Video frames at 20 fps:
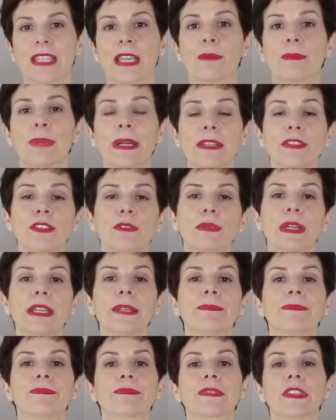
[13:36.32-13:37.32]
By the
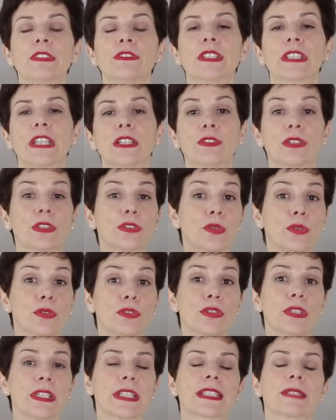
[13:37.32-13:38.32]
way, you can look at all
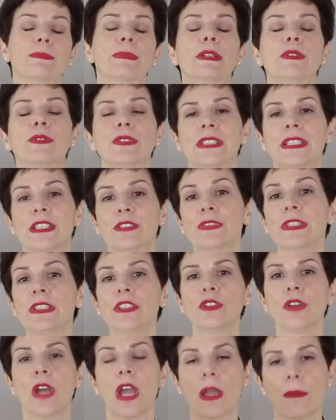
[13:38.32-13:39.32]
the links below this
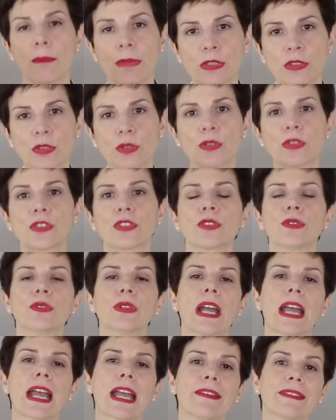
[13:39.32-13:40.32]
video, but
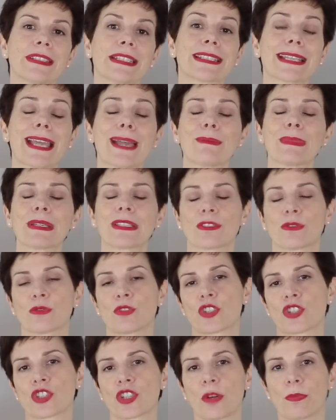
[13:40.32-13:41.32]
also I have this
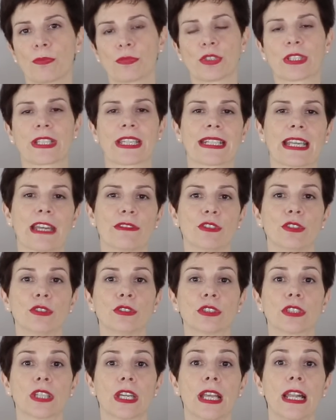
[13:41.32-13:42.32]
Amazon shop. You can have a
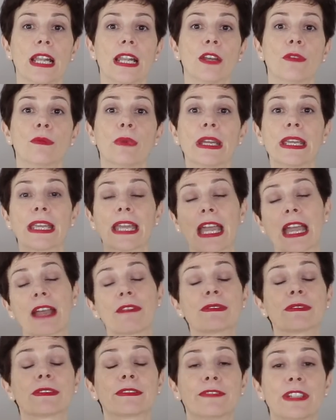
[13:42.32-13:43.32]
look where I
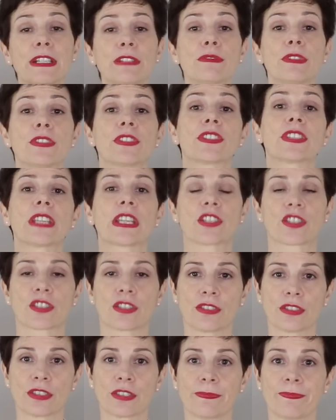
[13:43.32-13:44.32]
have various
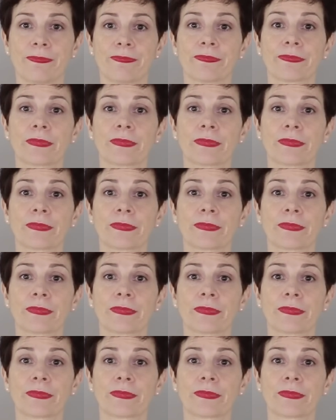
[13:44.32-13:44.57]
sections,